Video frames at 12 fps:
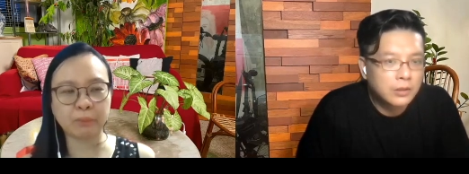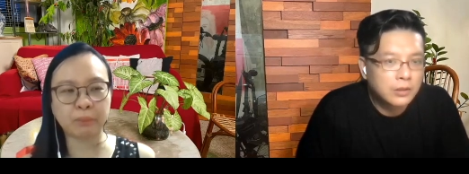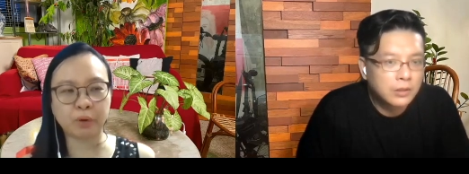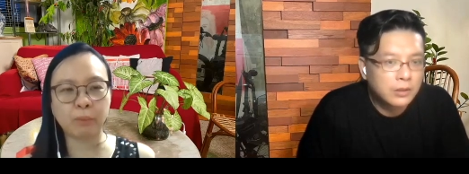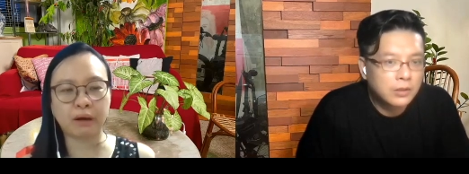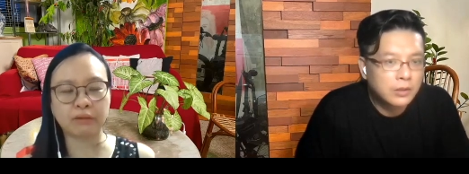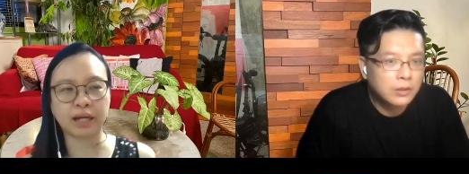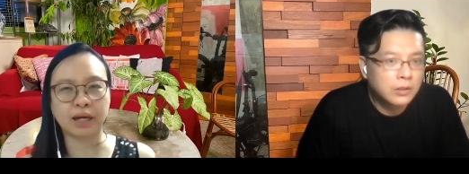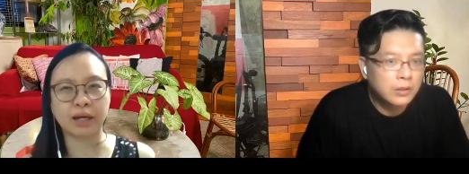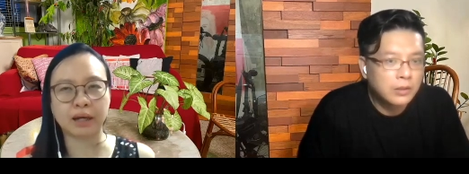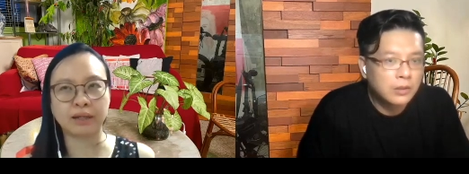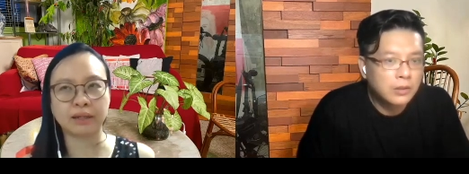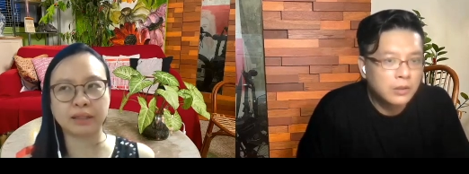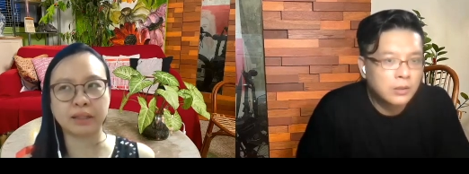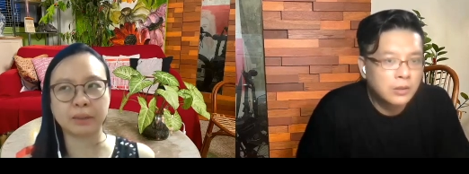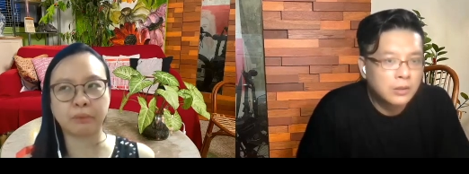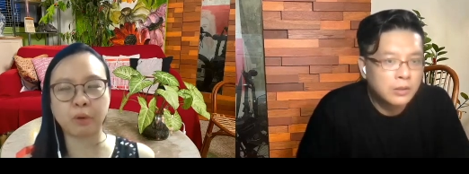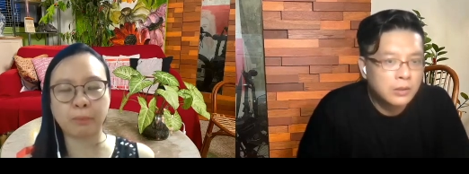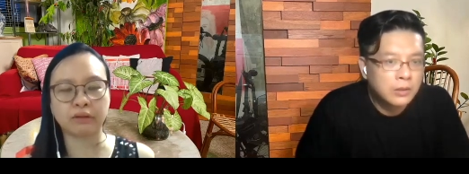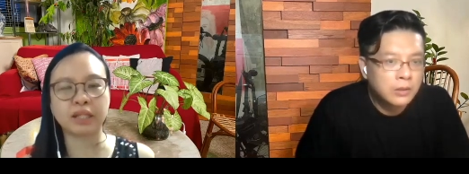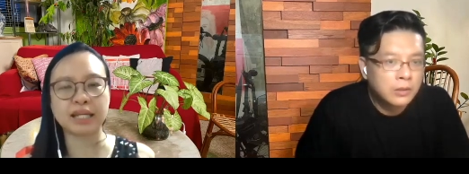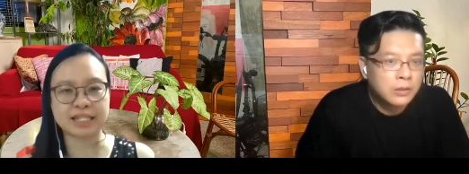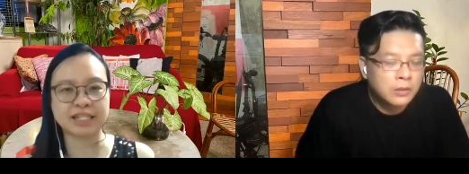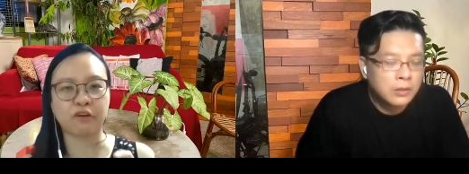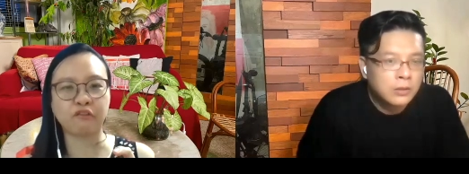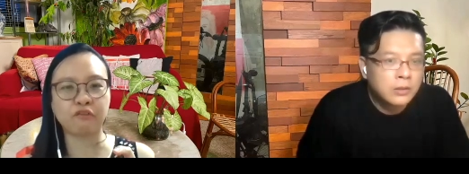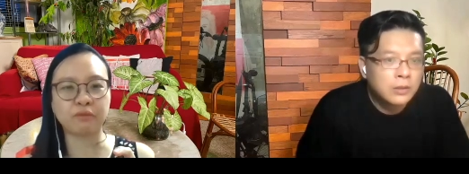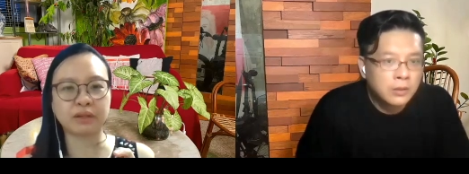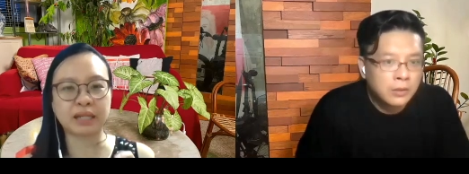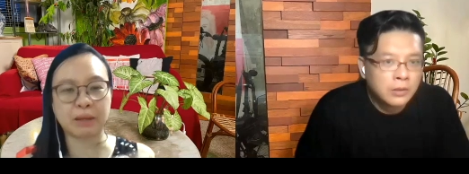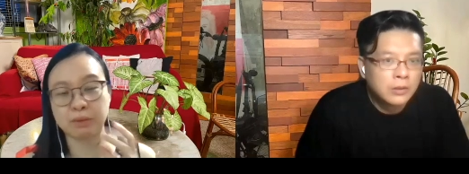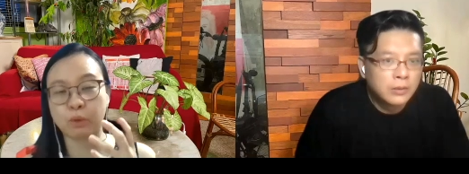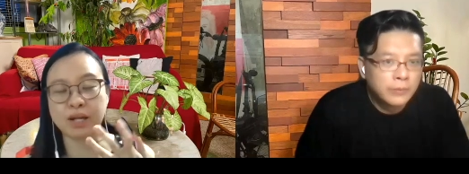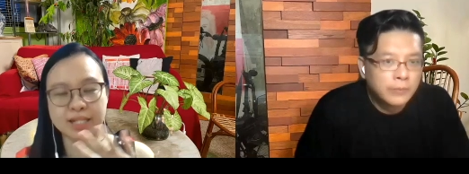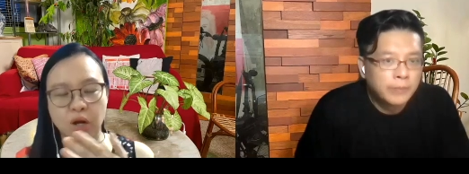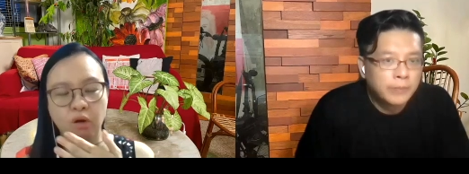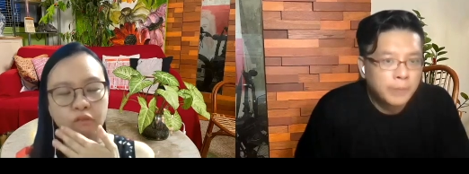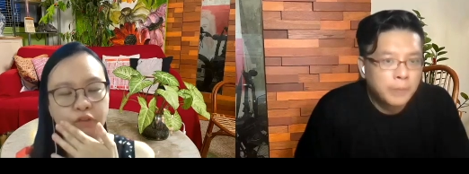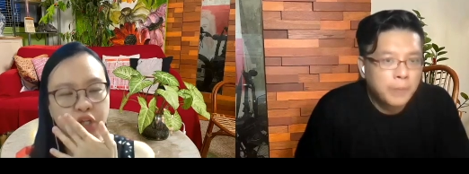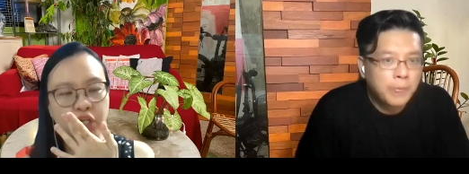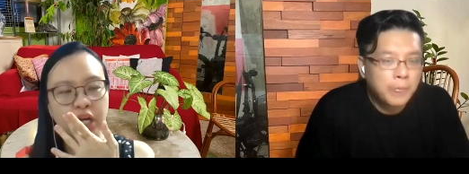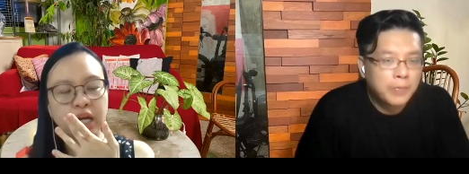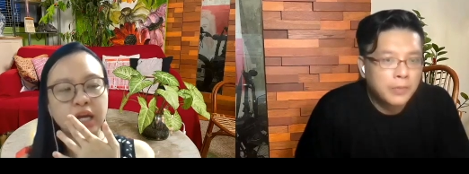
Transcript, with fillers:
Speaker 1: probiot- uh, the probiotic itself can be quite sour rich.